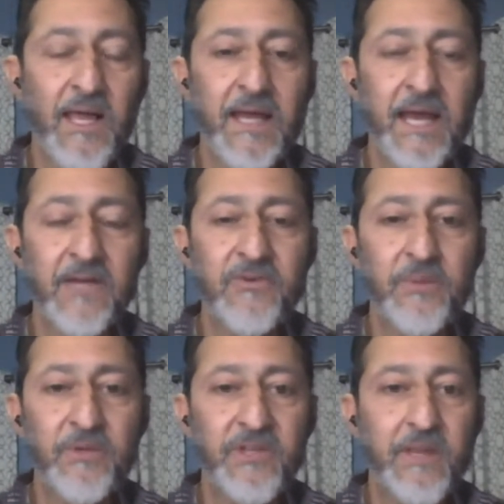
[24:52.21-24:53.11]
And I
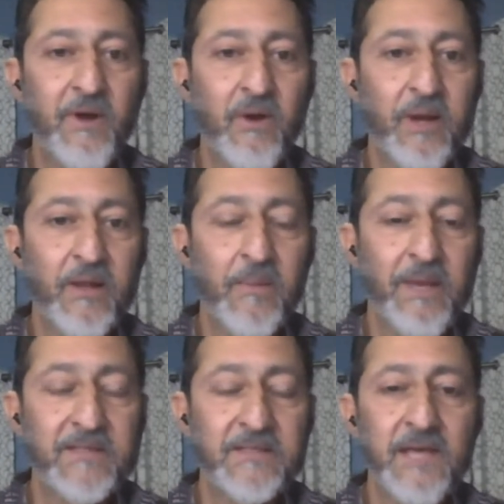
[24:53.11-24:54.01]
contribute to them on a regular
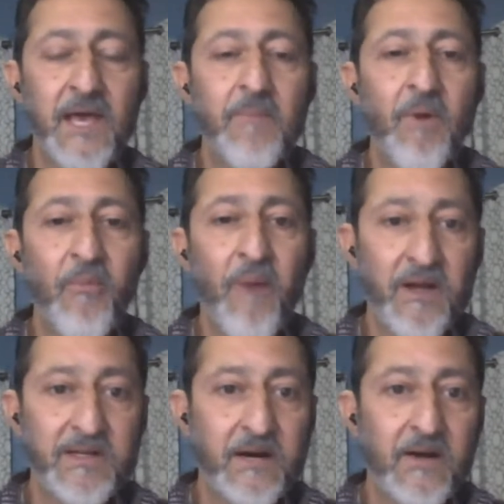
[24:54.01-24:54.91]
basis, both
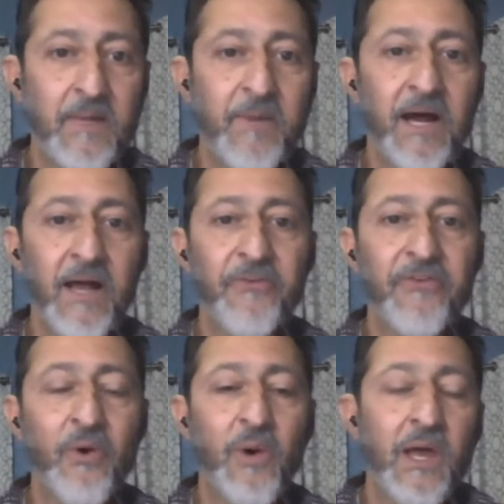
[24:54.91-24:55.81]
monetarily, but I
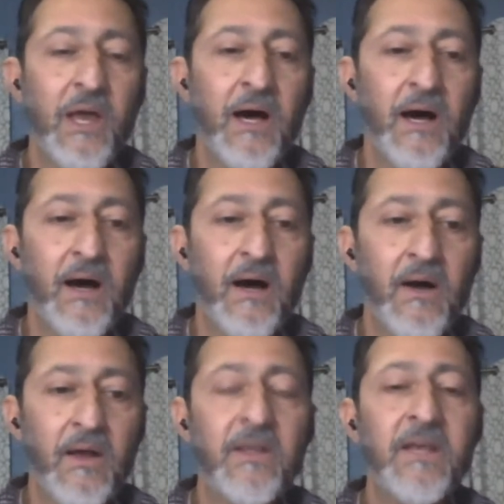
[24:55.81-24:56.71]
also
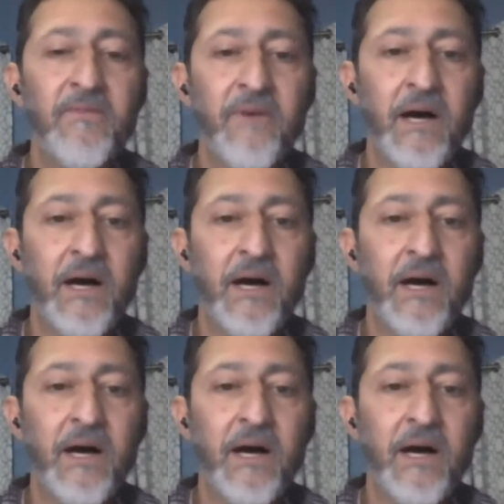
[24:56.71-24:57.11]
give